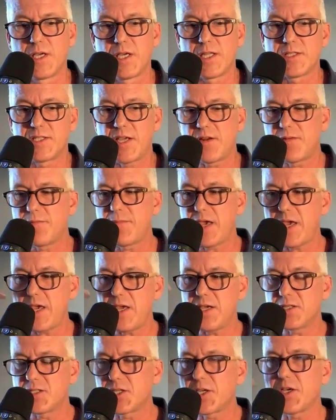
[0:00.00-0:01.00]
instead of me
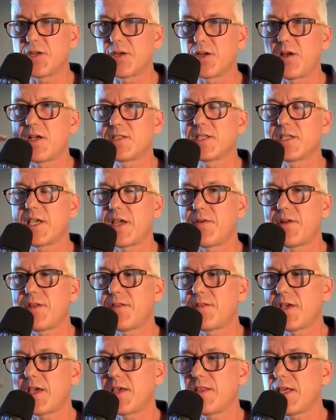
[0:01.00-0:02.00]
internalizing
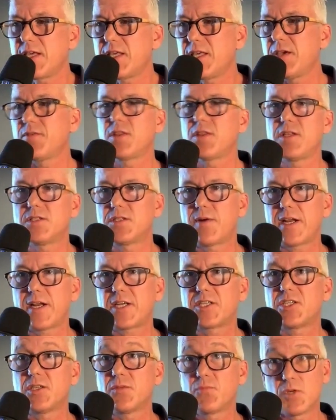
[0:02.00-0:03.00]
everything and then giving the
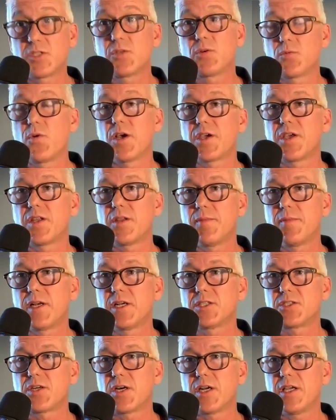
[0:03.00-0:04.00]
direction, which would work in the
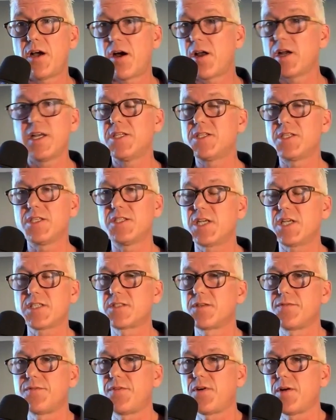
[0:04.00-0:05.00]
military, I don't need to
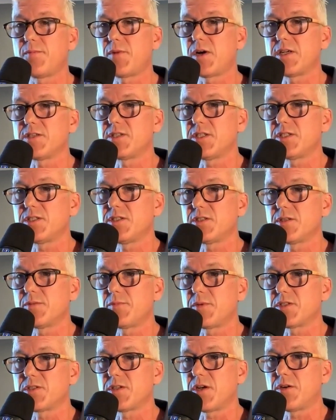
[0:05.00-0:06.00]
justify my decision to
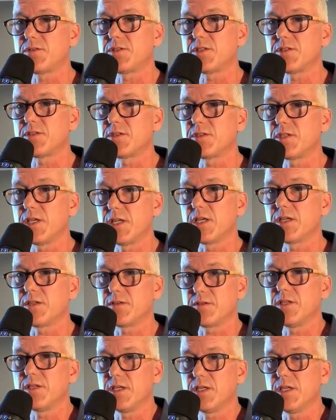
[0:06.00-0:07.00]
my soldiers in
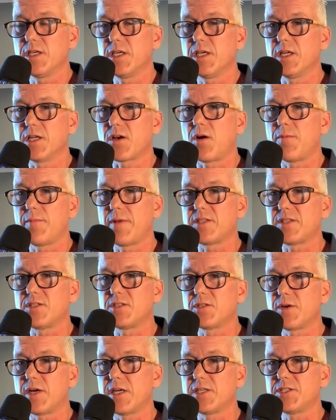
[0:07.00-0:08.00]
a combat
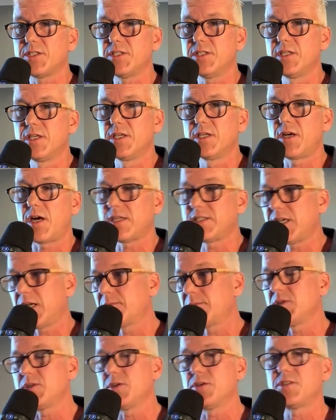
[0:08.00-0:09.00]
situation. I tell
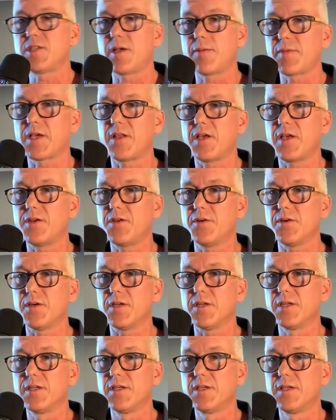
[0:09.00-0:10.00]
them to do something and they do it.